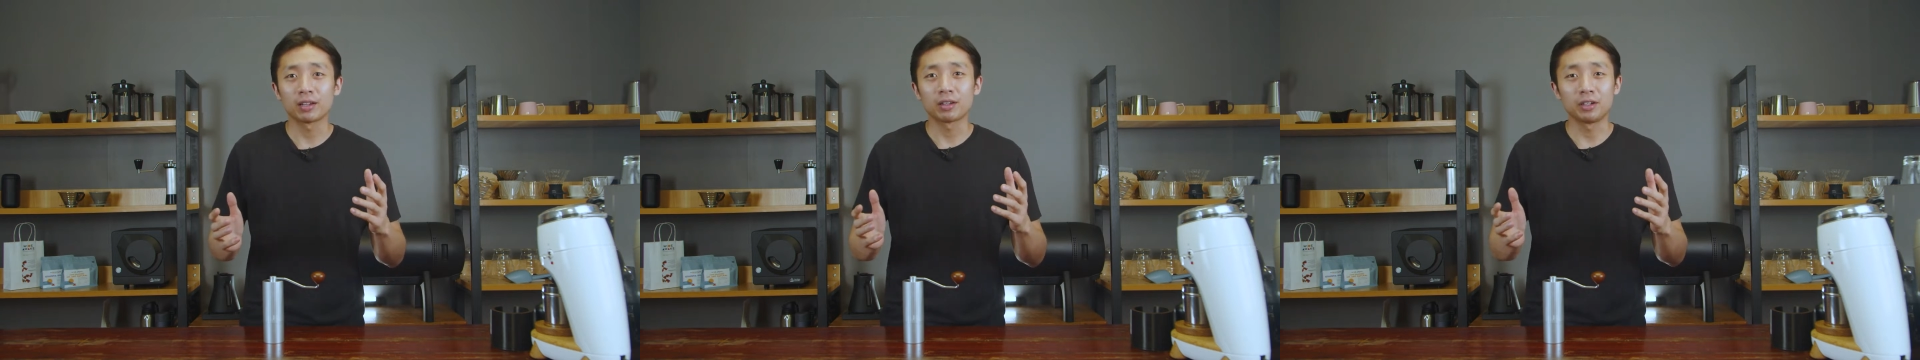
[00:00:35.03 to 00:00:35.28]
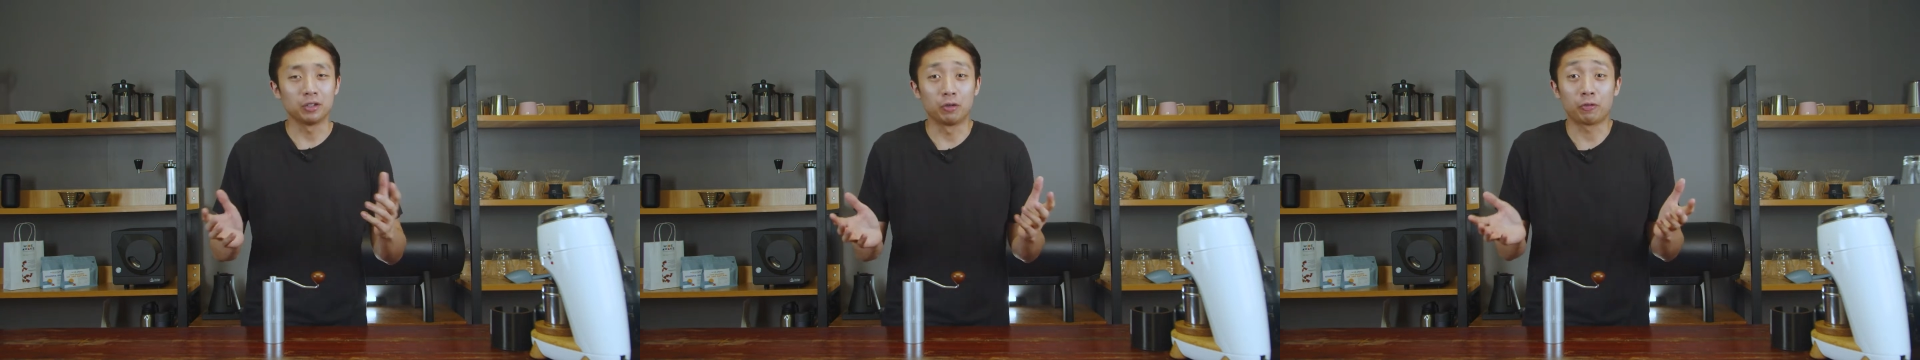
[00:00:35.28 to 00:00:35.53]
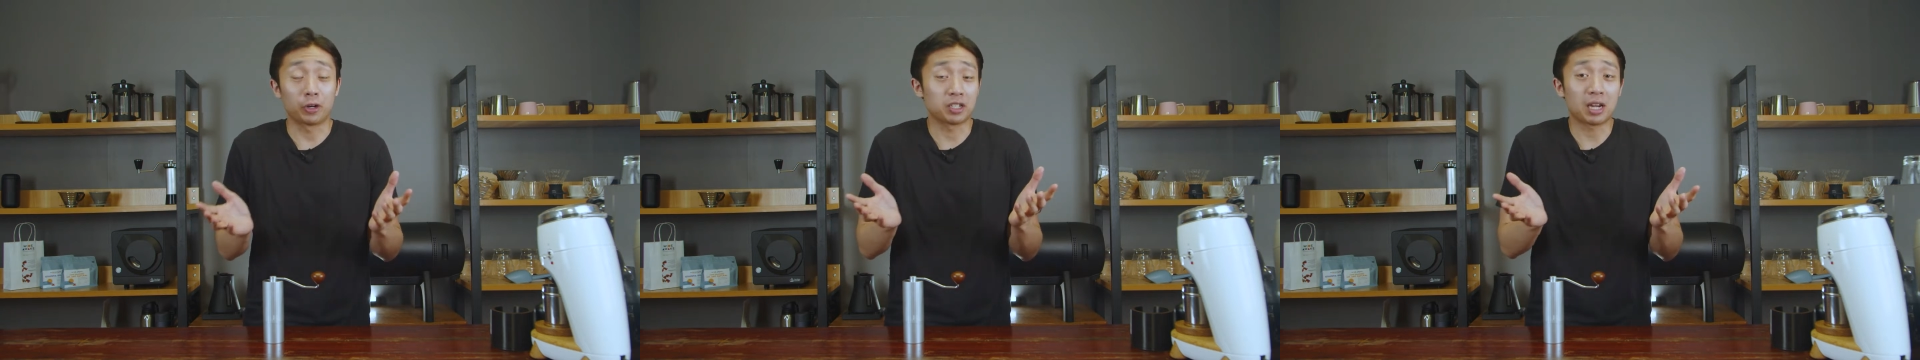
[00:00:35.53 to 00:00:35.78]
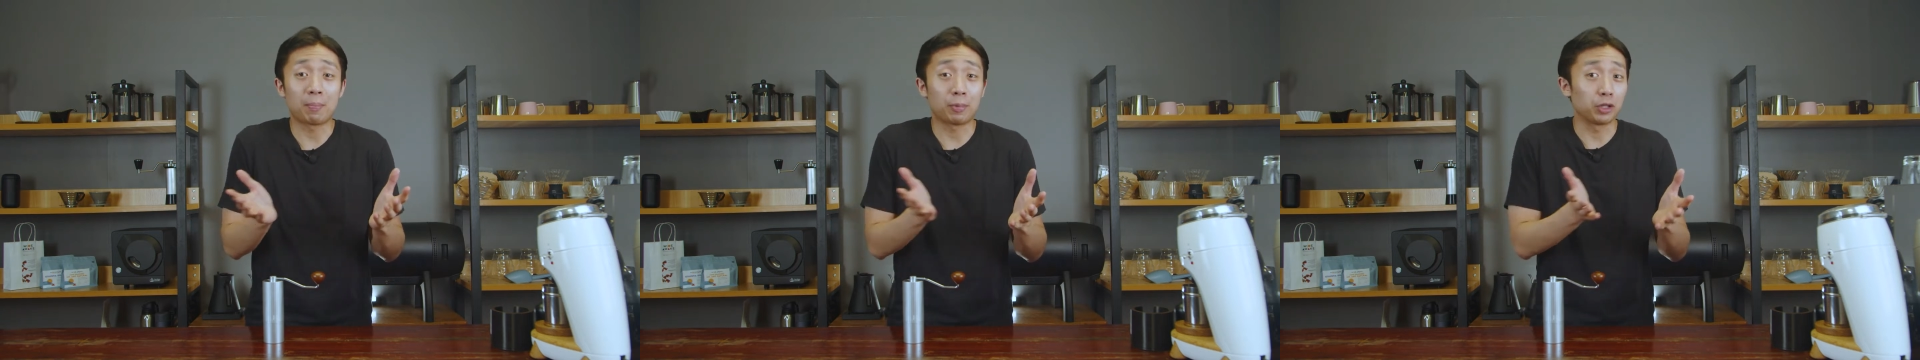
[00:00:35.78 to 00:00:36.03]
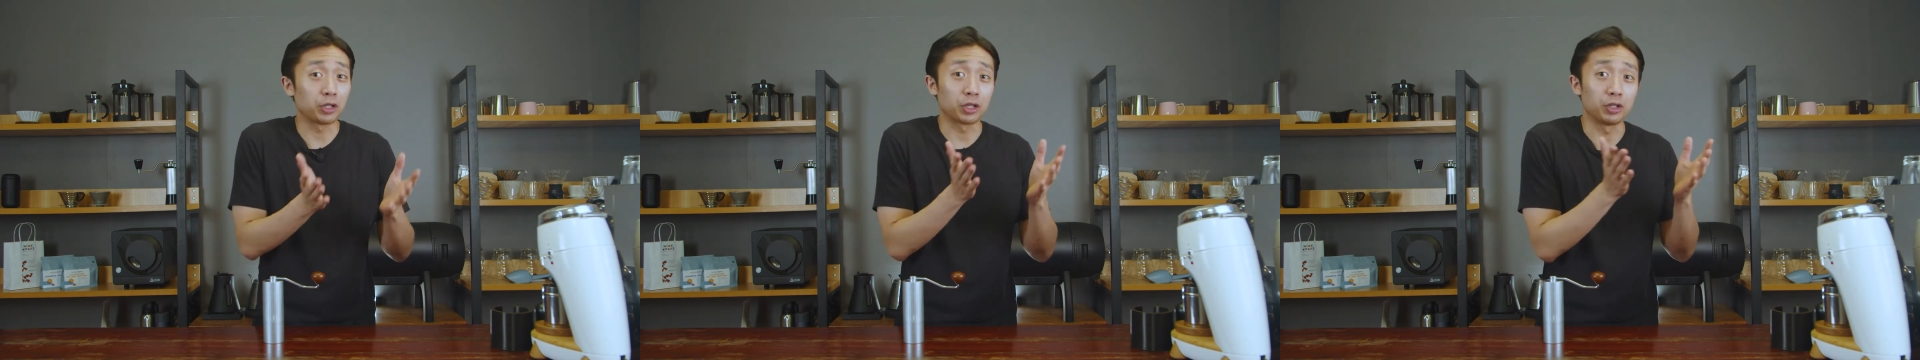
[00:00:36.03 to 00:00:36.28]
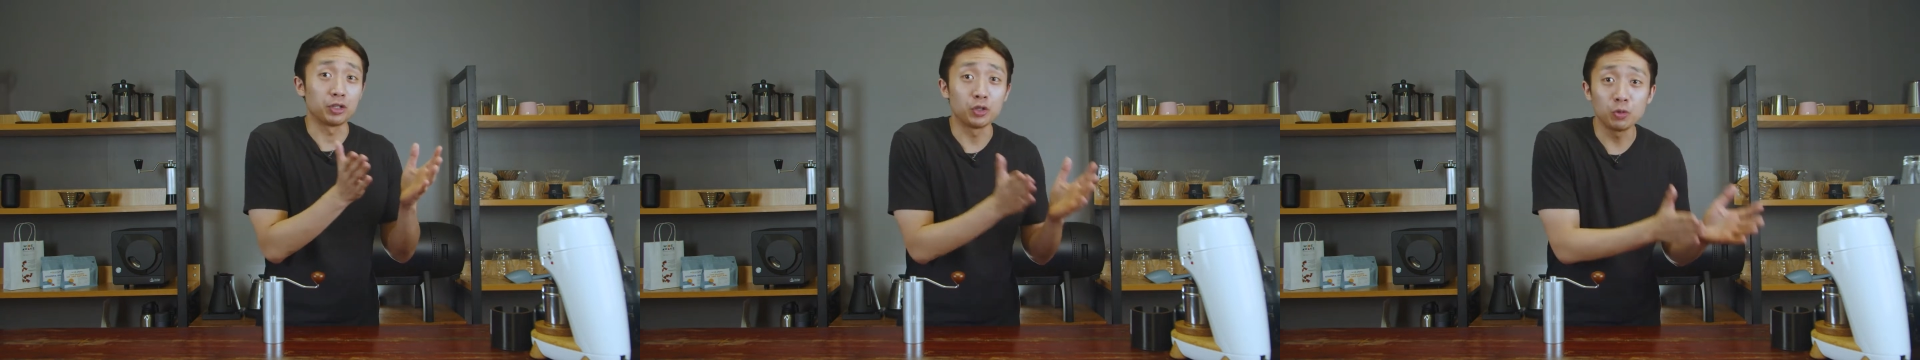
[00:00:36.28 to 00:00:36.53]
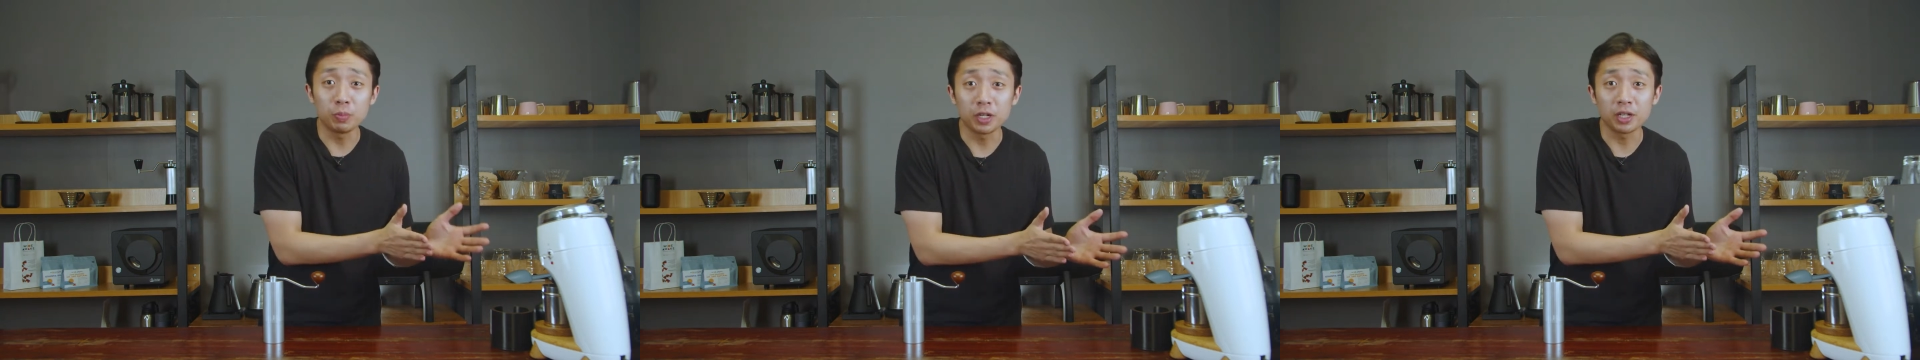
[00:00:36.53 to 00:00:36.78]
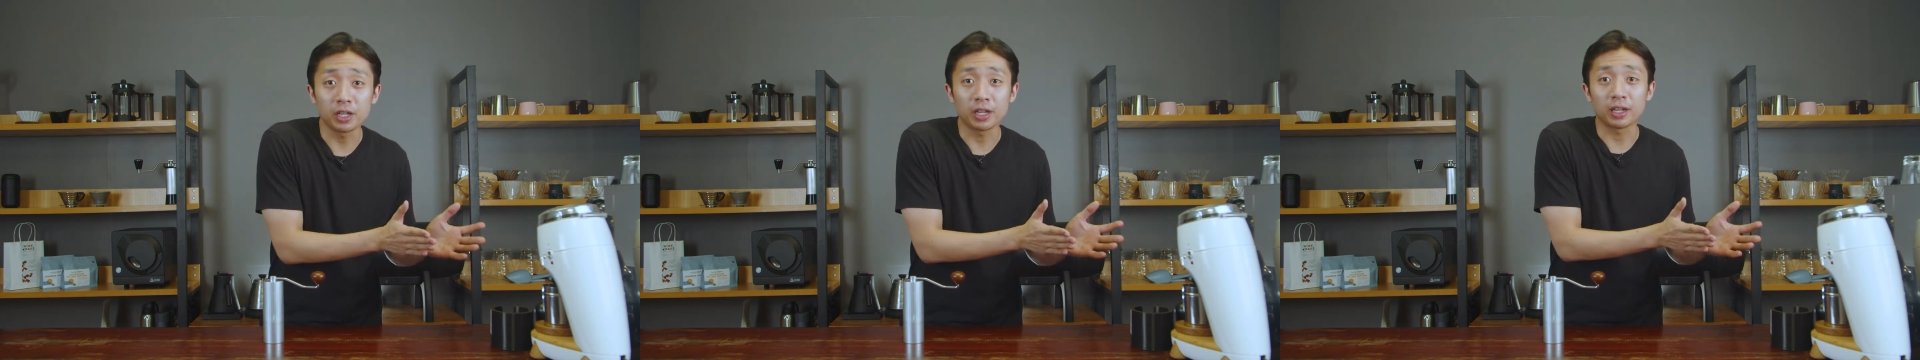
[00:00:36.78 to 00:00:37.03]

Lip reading: for example, you're a newbie